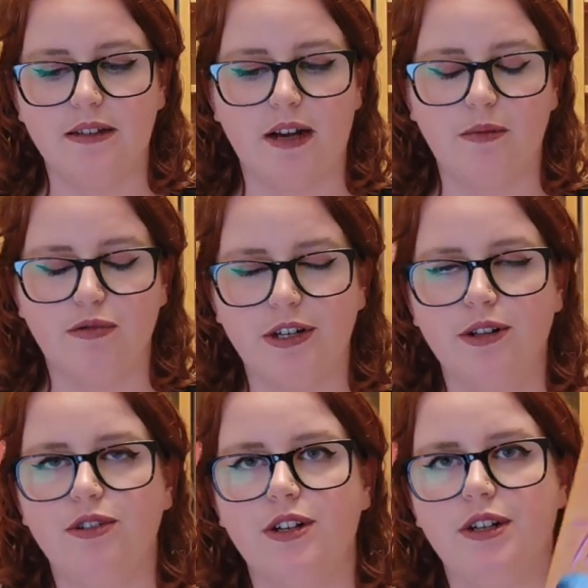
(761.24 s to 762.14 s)
that I
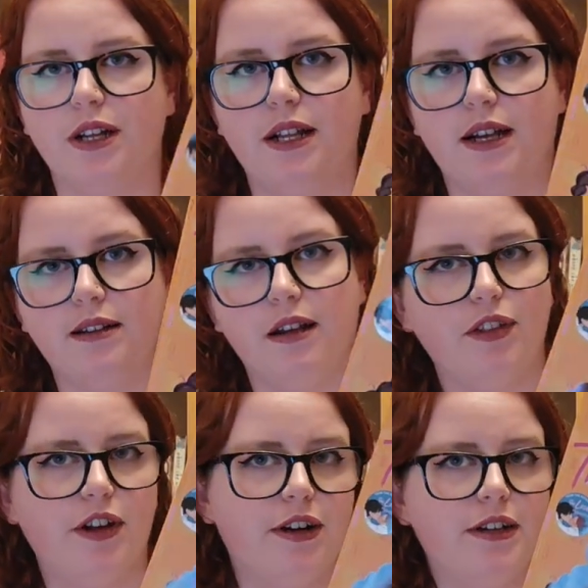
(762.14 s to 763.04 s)
pre-ordered, and that's Love
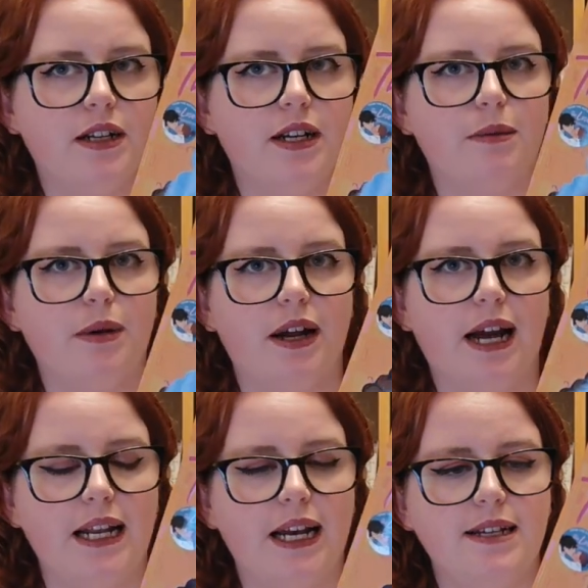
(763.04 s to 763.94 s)
Theoretically by
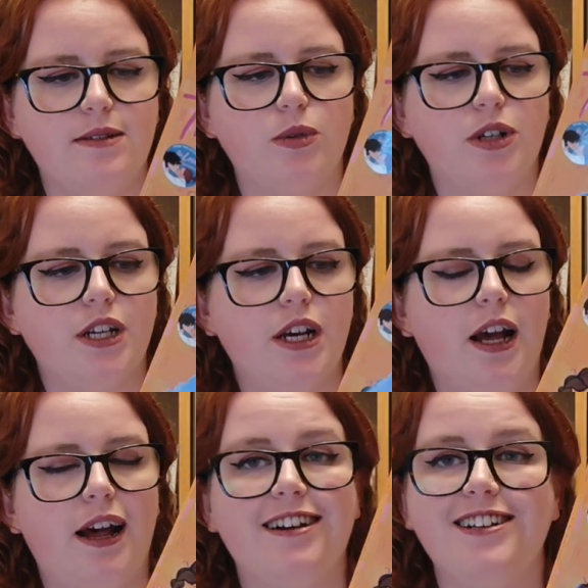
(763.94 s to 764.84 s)
Ali Hazelwood,
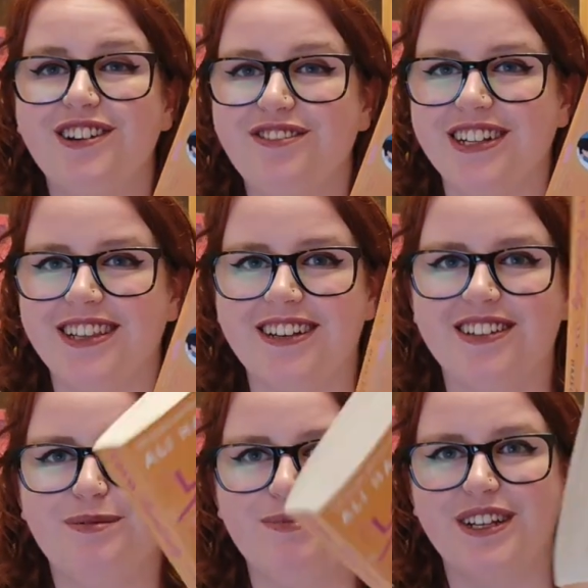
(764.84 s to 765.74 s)
and I did read
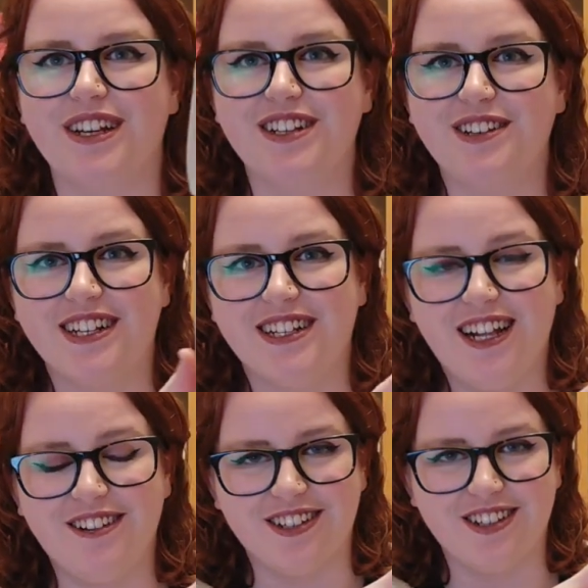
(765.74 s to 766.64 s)
this, and you can
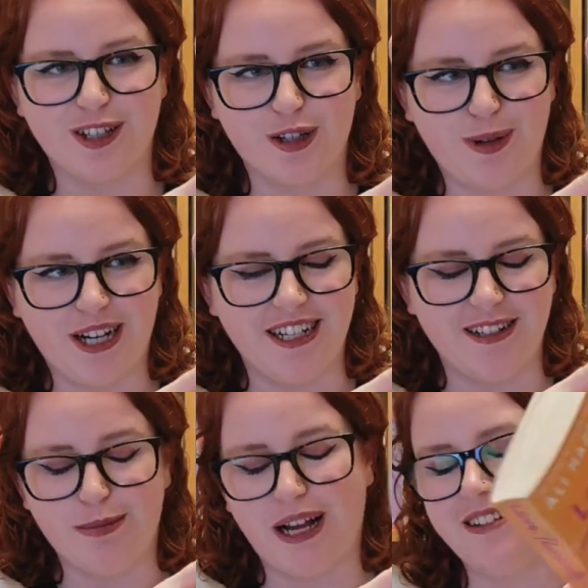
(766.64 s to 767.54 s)
tell because the spine is
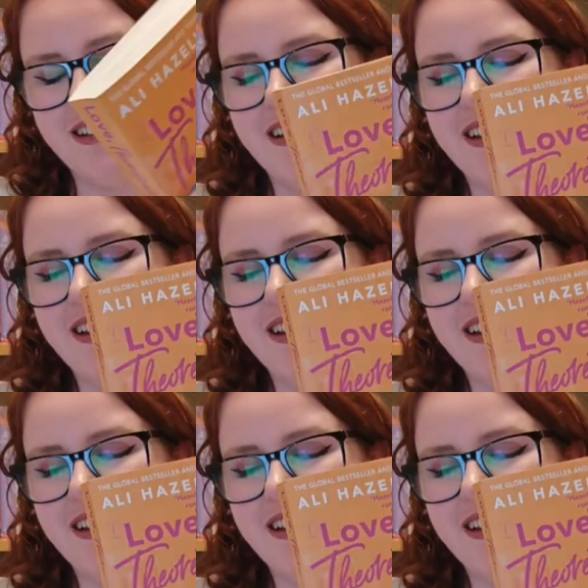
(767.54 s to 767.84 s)
battered.